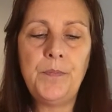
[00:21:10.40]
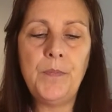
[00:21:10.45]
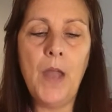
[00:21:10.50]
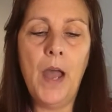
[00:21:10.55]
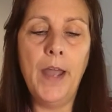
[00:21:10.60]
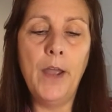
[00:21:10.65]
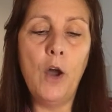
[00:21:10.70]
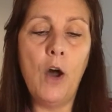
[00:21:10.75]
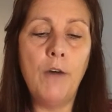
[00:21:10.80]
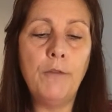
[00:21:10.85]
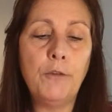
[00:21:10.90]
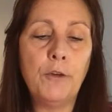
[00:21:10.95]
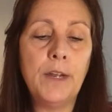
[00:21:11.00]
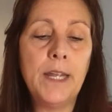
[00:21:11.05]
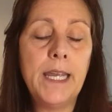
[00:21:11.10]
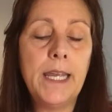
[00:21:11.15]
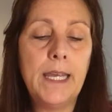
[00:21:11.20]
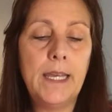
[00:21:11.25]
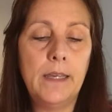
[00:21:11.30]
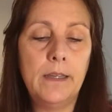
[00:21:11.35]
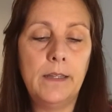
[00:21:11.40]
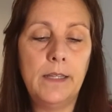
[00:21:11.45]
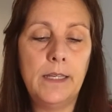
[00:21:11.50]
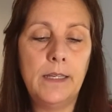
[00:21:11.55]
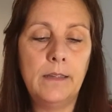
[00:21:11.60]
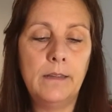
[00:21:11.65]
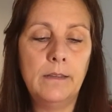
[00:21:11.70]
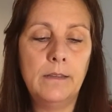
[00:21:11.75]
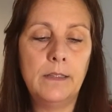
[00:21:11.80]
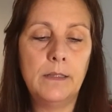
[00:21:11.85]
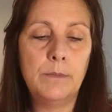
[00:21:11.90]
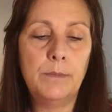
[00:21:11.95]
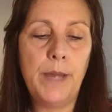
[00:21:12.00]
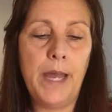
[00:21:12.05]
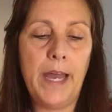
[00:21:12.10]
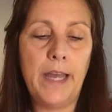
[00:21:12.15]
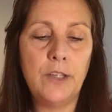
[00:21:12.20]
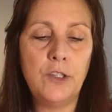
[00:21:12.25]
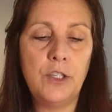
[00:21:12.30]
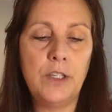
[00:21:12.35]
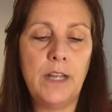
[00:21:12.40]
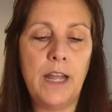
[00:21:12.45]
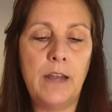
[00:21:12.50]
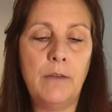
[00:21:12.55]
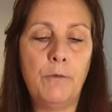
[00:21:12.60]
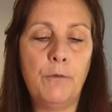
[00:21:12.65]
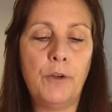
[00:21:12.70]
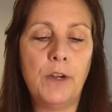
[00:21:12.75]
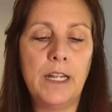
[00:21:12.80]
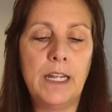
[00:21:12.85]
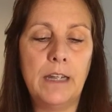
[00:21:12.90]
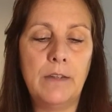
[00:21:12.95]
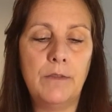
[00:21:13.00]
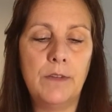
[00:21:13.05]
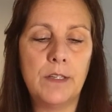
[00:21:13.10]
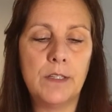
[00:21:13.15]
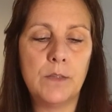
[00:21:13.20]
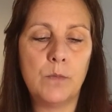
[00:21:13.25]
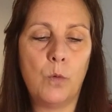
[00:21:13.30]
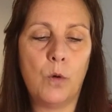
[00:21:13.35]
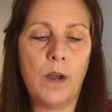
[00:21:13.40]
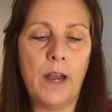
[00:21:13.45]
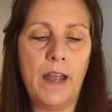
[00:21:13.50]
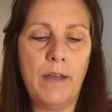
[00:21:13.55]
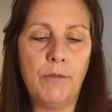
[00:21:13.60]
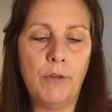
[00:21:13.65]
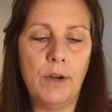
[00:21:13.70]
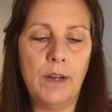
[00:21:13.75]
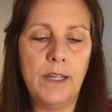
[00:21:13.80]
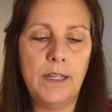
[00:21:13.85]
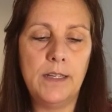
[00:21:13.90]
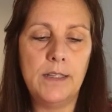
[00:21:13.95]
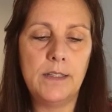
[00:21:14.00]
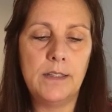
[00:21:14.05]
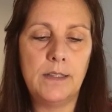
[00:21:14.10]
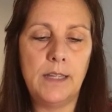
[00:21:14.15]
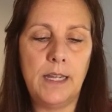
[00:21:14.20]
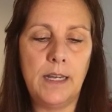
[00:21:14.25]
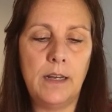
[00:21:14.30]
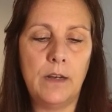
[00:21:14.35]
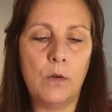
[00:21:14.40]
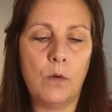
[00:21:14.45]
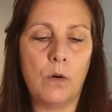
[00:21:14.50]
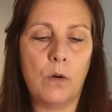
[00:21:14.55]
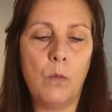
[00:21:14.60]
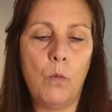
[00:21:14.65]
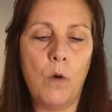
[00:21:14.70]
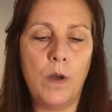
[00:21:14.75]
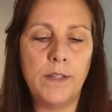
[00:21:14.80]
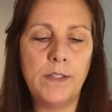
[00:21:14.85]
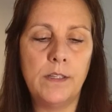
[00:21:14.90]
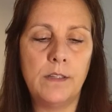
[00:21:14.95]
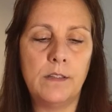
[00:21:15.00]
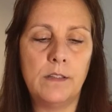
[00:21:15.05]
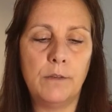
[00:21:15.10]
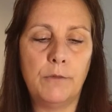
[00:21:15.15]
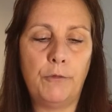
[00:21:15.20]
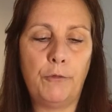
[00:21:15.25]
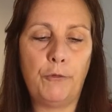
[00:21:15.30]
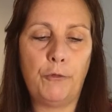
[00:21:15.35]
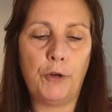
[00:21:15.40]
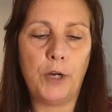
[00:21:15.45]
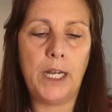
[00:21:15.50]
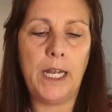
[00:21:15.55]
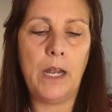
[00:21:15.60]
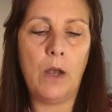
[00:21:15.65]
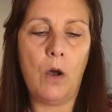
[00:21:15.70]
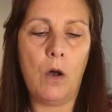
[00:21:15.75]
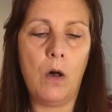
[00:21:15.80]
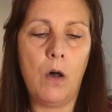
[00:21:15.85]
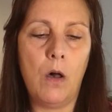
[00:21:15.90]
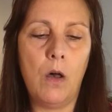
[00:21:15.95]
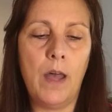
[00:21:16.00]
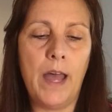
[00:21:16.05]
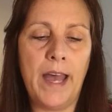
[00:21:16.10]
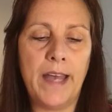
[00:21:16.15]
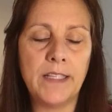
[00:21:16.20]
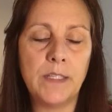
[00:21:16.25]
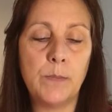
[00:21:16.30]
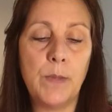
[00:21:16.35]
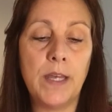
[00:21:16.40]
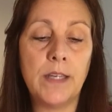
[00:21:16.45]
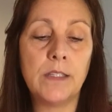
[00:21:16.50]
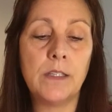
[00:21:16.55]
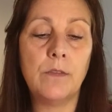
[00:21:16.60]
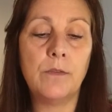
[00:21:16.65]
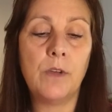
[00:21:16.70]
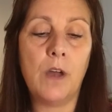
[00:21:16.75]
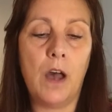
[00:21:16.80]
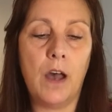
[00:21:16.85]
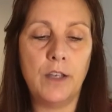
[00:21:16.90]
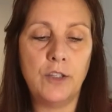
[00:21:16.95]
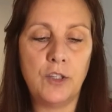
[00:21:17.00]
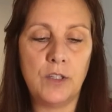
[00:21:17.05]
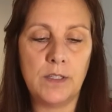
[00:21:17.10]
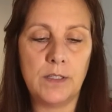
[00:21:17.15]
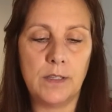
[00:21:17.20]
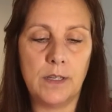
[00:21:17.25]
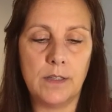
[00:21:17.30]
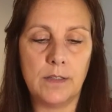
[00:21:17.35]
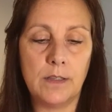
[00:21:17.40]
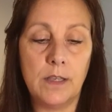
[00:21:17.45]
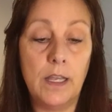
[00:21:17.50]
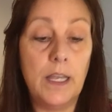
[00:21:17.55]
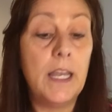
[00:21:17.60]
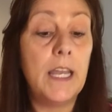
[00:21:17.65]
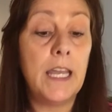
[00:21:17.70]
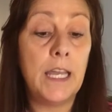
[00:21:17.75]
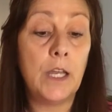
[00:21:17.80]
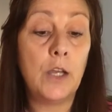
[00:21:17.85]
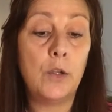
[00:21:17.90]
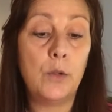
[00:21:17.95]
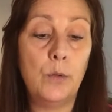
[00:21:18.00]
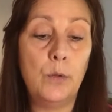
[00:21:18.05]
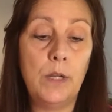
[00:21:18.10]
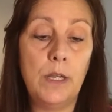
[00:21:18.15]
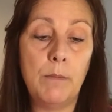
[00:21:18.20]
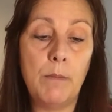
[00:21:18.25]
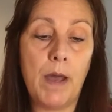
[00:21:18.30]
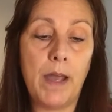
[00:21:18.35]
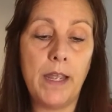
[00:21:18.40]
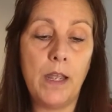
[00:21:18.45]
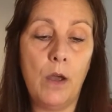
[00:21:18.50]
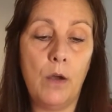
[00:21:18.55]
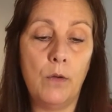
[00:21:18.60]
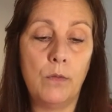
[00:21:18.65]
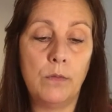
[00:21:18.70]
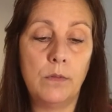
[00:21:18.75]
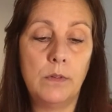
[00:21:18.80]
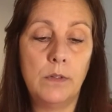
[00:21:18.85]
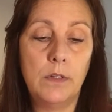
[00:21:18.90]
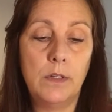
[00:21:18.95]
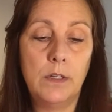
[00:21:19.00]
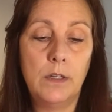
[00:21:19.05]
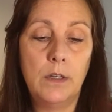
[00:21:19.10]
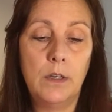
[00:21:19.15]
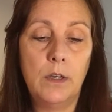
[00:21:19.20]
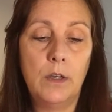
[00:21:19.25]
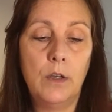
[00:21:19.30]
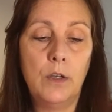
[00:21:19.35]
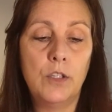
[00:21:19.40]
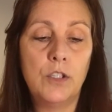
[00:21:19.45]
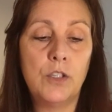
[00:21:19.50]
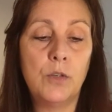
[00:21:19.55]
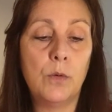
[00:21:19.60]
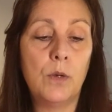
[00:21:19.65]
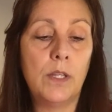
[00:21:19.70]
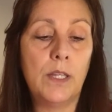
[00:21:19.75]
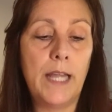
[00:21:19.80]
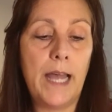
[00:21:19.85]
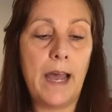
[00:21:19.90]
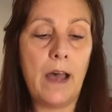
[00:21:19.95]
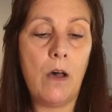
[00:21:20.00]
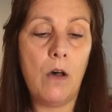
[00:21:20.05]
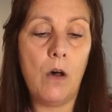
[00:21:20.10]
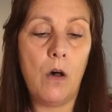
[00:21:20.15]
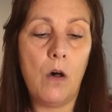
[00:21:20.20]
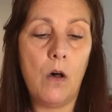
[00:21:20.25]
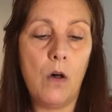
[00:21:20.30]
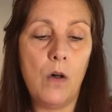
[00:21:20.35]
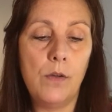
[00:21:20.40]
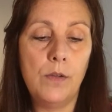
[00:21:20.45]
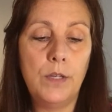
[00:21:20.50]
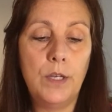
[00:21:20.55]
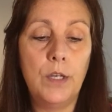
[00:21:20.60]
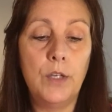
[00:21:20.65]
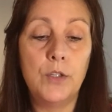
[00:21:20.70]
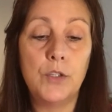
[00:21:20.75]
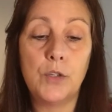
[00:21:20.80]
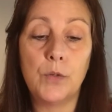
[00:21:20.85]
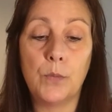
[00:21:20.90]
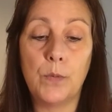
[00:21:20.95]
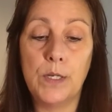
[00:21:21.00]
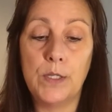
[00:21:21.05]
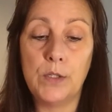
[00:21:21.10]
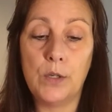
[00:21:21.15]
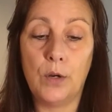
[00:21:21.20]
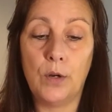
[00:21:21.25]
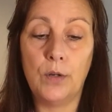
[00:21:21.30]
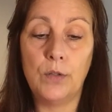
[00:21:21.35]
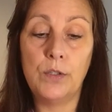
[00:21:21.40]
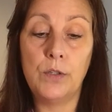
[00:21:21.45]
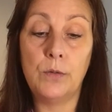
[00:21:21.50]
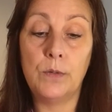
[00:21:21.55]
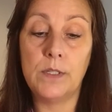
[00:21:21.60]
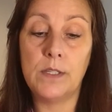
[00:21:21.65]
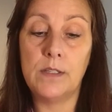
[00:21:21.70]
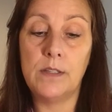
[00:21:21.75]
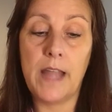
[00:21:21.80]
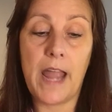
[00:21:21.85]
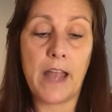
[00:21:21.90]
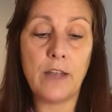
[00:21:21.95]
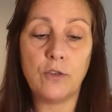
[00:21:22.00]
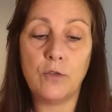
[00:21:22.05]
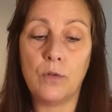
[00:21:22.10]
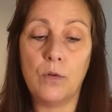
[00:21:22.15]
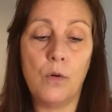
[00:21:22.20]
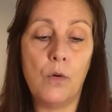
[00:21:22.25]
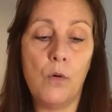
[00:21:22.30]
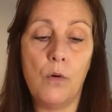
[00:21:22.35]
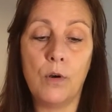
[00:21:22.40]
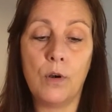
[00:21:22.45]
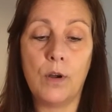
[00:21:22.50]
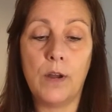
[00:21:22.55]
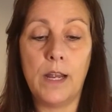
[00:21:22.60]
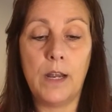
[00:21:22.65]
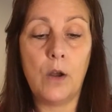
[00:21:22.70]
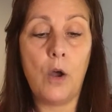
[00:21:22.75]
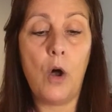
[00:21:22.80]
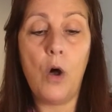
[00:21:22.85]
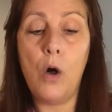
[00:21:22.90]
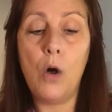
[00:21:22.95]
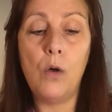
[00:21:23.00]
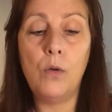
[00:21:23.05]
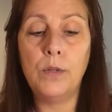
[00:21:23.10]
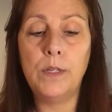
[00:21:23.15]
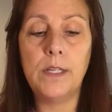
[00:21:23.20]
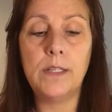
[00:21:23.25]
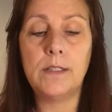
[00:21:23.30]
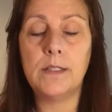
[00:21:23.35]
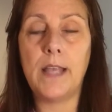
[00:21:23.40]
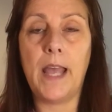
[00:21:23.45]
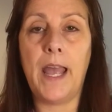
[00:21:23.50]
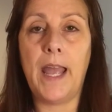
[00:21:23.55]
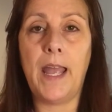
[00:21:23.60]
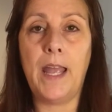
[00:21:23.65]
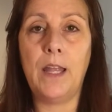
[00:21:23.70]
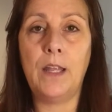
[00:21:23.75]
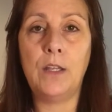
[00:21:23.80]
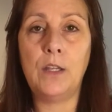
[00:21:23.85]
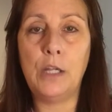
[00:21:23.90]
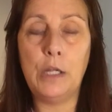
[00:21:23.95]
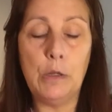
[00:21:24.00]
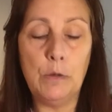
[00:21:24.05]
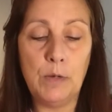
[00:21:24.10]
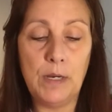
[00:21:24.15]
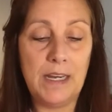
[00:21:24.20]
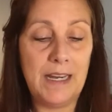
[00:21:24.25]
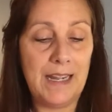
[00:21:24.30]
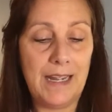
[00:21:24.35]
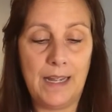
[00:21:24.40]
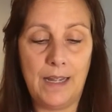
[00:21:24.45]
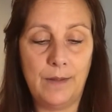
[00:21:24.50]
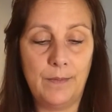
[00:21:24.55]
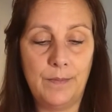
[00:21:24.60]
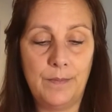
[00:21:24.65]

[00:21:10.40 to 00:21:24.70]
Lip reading: I offer healing, compassion, and forgiveness wherever it is needed or wanted to free all aspects of consciousness, including my own, to allow all to return to its natural order in wholeness and unity.